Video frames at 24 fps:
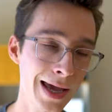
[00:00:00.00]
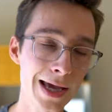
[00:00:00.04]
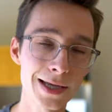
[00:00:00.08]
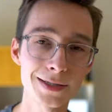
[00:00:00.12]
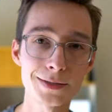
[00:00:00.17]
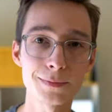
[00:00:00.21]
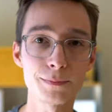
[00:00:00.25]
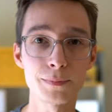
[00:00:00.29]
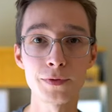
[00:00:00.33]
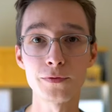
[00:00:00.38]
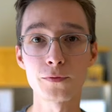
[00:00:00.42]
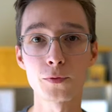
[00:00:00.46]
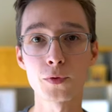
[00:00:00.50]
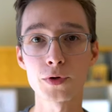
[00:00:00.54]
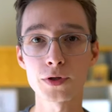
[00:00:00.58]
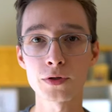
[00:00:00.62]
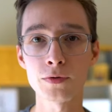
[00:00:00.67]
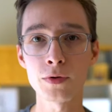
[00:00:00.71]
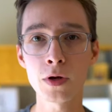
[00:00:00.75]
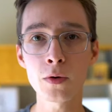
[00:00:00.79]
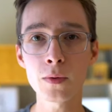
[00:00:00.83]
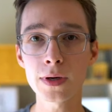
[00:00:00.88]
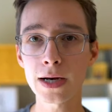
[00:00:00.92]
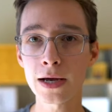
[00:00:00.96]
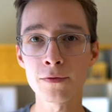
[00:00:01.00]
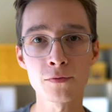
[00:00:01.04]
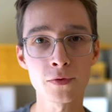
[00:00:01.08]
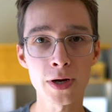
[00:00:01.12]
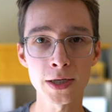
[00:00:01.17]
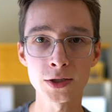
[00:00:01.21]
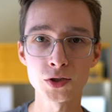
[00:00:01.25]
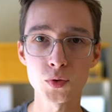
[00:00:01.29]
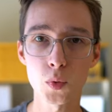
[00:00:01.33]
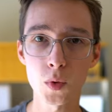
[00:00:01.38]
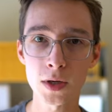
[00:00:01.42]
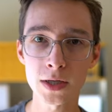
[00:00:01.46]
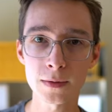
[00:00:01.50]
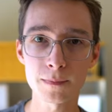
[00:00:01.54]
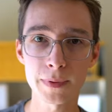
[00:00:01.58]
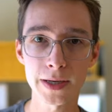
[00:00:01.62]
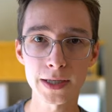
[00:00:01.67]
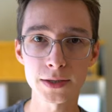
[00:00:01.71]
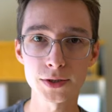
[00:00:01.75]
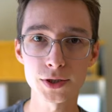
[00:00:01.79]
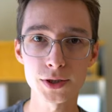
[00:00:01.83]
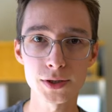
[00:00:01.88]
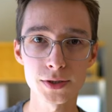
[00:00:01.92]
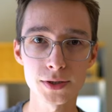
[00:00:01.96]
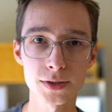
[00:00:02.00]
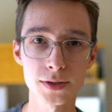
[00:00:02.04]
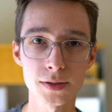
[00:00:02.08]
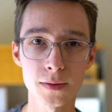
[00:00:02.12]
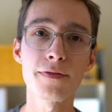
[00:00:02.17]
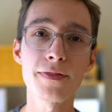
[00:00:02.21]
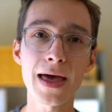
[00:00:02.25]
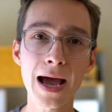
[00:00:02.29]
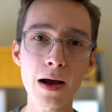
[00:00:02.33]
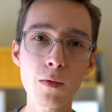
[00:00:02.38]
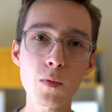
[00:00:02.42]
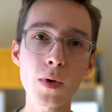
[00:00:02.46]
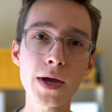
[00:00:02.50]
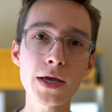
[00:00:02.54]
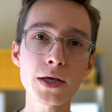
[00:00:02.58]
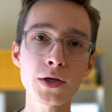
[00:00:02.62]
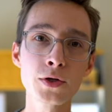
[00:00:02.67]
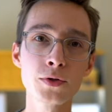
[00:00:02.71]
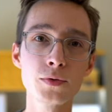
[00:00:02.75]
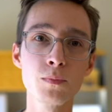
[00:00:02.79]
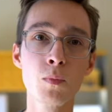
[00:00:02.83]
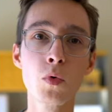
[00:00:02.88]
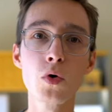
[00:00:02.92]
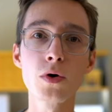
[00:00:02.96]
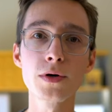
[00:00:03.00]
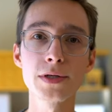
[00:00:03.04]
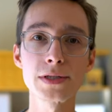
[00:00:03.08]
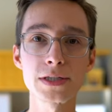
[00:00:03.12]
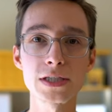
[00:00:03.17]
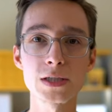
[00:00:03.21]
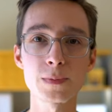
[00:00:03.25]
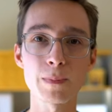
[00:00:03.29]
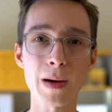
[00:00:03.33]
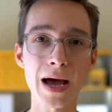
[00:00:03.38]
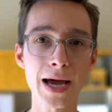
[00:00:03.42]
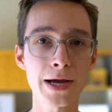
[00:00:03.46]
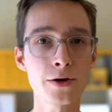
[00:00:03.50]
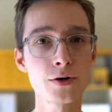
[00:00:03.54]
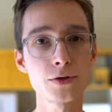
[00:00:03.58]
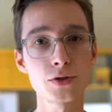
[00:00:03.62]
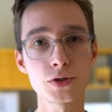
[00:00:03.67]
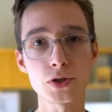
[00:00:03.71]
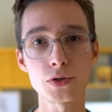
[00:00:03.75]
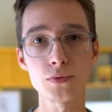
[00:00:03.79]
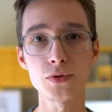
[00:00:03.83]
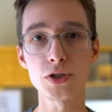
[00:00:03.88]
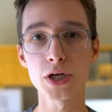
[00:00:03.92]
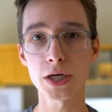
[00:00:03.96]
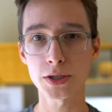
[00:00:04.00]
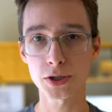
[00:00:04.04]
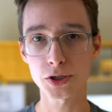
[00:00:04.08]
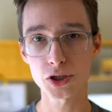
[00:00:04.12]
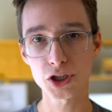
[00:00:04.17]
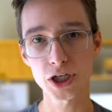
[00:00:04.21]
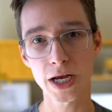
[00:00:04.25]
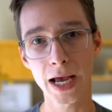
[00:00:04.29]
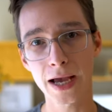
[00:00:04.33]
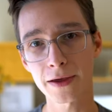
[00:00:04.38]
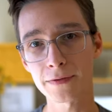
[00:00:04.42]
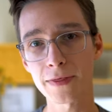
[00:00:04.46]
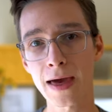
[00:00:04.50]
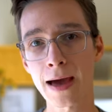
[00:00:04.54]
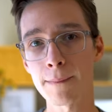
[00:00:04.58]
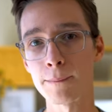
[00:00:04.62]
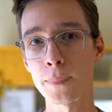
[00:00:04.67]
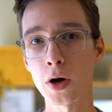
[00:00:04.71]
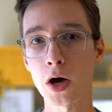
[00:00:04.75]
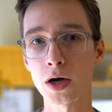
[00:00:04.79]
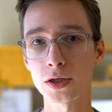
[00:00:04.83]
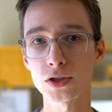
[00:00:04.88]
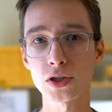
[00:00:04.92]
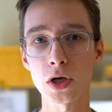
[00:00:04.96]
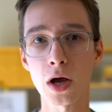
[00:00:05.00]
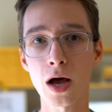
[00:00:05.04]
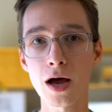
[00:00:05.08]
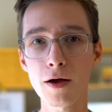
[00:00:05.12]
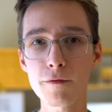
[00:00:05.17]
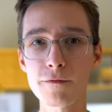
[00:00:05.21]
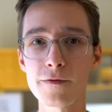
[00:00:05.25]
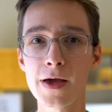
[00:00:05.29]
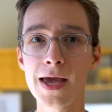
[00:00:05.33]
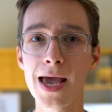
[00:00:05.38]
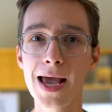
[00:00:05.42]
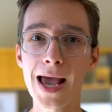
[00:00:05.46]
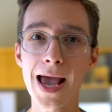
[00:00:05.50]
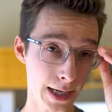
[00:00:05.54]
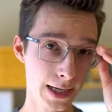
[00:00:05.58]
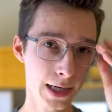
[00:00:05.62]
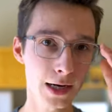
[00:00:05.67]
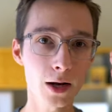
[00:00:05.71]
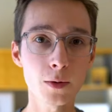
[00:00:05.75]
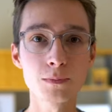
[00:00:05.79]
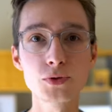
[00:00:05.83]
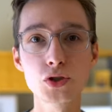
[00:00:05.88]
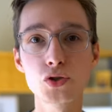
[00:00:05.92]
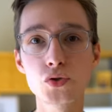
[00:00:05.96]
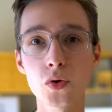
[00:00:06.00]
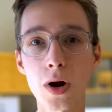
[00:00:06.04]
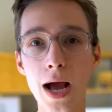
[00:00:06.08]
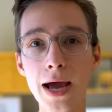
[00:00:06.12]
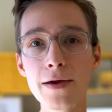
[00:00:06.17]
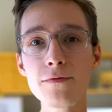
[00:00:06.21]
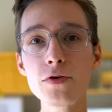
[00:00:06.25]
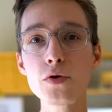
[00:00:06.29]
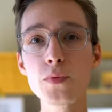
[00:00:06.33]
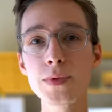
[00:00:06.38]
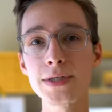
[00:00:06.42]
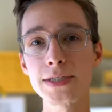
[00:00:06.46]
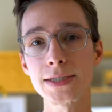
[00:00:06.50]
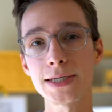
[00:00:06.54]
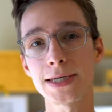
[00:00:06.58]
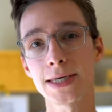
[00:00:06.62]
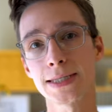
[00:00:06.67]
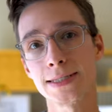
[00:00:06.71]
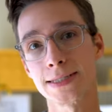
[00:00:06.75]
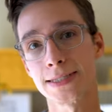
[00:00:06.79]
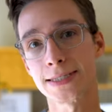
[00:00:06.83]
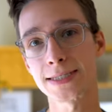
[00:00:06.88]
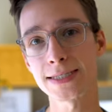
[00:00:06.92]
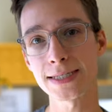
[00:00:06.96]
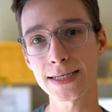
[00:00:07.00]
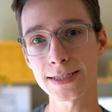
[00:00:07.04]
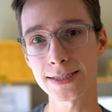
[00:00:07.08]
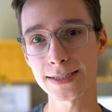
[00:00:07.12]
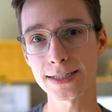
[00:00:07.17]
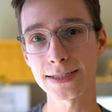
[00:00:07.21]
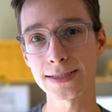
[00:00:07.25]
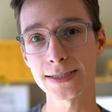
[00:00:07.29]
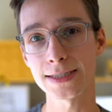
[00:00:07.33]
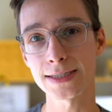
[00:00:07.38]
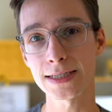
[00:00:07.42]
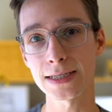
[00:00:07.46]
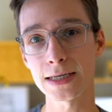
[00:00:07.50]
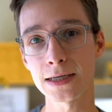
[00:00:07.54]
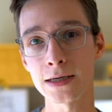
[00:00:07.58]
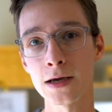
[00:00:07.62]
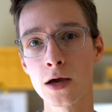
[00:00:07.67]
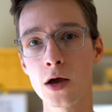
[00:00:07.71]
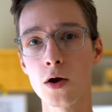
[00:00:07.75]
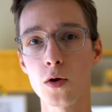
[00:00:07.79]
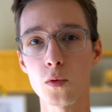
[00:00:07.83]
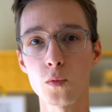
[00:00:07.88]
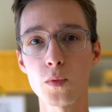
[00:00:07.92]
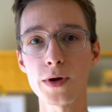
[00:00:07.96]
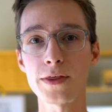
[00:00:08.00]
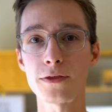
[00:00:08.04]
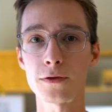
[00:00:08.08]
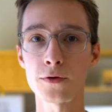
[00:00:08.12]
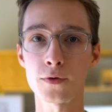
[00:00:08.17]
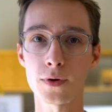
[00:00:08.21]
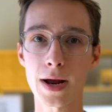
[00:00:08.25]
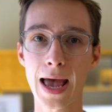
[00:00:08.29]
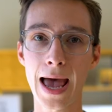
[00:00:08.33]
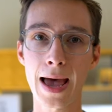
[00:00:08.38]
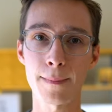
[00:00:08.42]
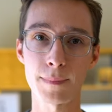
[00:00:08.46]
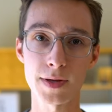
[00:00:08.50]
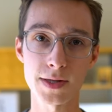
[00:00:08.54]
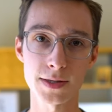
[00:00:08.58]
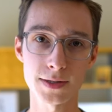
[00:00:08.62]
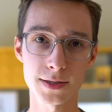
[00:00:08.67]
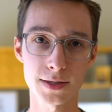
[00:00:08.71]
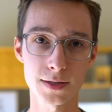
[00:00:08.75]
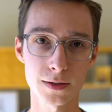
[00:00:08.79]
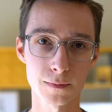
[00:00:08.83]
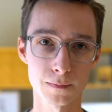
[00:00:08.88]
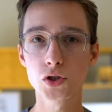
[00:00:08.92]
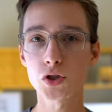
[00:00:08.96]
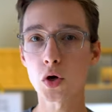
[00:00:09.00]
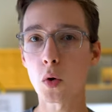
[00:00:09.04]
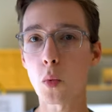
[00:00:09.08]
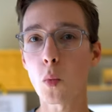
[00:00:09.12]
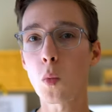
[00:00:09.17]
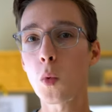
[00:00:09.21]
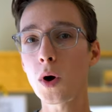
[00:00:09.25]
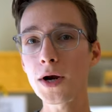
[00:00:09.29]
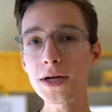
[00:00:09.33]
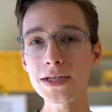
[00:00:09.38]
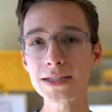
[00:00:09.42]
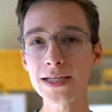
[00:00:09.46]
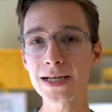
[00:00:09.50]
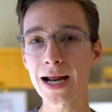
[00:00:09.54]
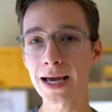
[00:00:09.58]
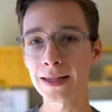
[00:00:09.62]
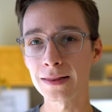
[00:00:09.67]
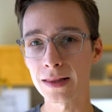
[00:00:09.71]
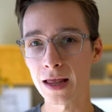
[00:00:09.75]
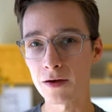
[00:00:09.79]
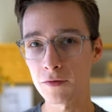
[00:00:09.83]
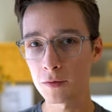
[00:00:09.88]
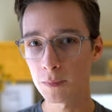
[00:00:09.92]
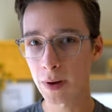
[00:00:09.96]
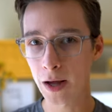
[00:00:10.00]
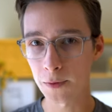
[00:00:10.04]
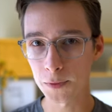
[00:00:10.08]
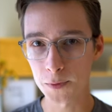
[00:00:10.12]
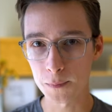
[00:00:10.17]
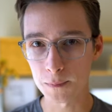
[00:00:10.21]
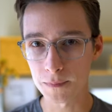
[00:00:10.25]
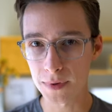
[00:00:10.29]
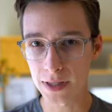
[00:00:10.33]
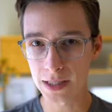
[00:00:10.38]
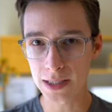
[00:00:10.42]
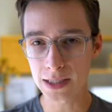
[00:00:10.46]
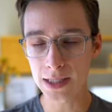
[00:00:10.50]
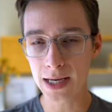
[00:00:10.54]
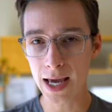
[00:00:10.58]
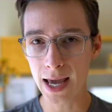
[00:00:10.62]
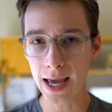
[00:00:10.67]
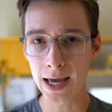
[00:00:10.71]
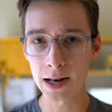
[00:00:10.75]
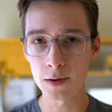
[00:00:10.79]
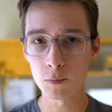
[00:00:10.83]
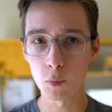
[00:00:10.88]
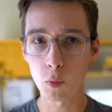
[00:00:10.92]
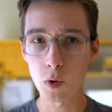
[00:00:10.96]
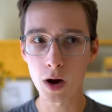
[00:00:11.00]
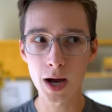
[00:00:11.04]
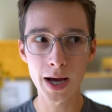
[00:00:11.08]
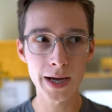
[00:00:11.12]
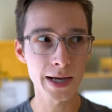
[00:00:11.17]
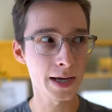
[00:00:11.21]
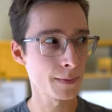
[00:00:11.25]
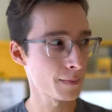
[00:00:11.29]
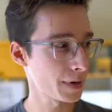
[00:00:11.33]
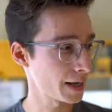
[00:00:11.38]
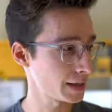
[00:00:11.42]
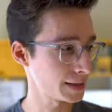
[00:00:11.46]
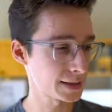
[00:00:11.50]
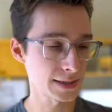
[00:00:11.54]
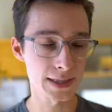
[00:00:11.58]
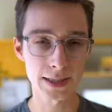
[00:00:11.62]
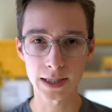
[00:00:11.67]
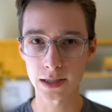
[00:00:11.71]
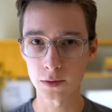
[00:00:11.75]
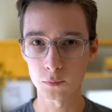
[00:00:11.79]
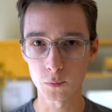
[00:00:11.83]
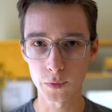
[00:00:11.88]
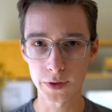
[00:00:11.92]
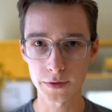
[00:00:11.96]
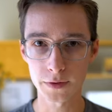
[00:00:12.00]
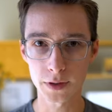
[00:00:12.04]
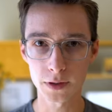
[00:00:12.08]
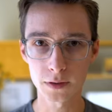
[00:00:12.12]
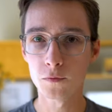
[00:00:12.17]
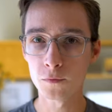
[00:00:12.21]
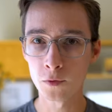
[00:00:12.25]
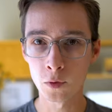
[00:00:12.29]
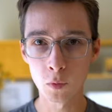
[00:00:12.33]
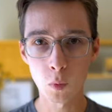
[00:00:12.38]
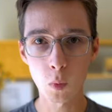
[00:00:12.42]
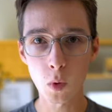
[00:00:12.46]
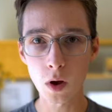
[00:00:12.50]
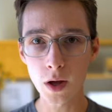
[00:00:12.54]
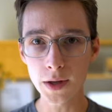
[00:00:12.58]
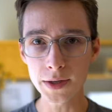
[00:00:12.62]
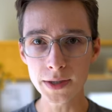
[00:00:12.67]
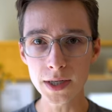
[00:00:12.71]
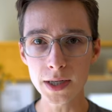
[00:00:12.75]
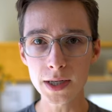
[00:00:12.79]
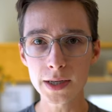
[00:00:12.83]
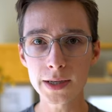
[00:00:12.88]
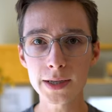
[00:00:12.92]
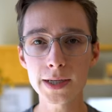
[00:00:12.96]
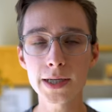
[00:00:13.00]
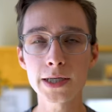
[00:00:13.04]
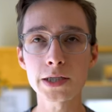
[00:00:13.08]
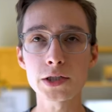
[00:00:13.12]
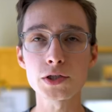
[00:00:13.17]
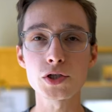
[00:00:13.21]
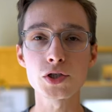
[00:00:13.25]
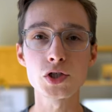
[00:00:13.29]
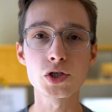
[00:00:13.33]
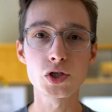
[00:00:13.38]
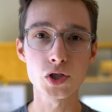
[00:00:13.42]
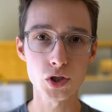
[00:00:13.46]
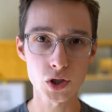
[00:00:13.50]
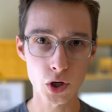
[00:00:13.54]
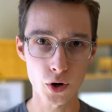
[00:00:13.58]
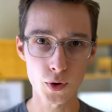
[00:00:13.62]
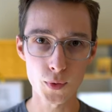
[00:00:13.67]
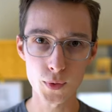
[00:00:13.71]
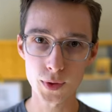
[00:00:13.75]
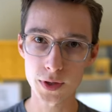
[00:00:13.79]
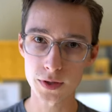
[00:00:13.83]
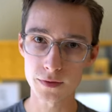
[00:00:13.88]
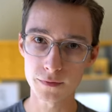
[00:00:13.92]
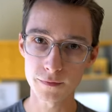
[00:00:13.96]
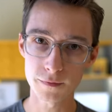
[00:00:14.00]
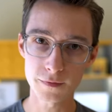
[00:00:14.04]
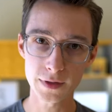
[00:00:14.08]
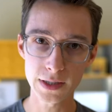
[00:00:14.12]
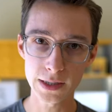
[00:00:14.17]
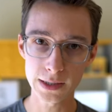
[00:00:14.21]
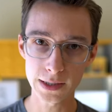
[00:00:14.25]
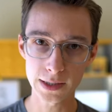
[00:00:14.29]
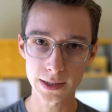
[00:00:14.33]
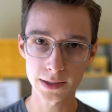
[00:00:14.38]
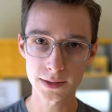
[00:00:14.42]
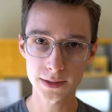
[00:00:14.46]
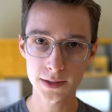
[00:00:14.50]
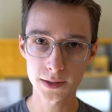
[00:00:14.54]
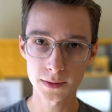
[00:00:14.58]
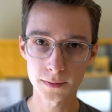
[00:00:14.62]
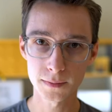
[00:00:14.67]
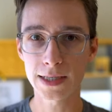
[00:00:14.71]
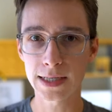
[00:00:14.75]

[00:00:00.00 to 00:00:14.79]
And before you know it, I've read 20 pages. That way you're more inspired to just check that box off, and it helps drive you into consistency with your habits. So what is it I love about the Mini, and why am I sticking with it? For one, it's so convenient.